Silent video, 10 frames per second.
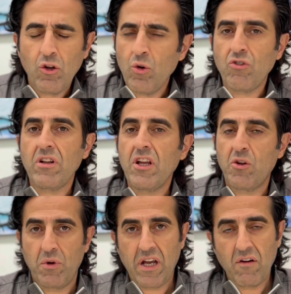Usually
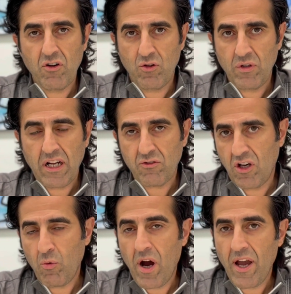the recovery do not
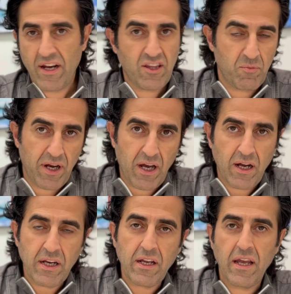require
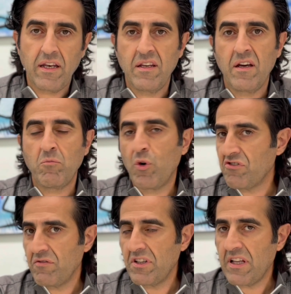antibiotic, and most
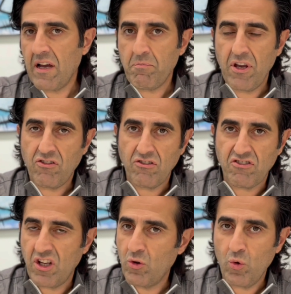of the time patients
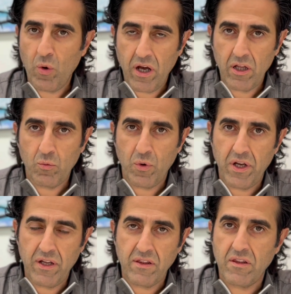can do well
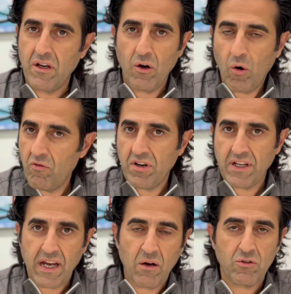with
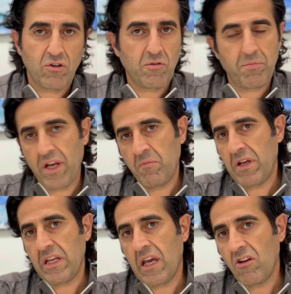over-the-counter pain
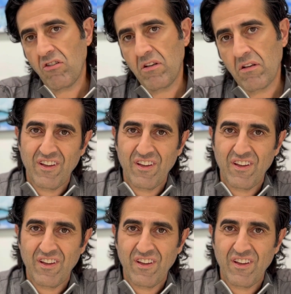medication.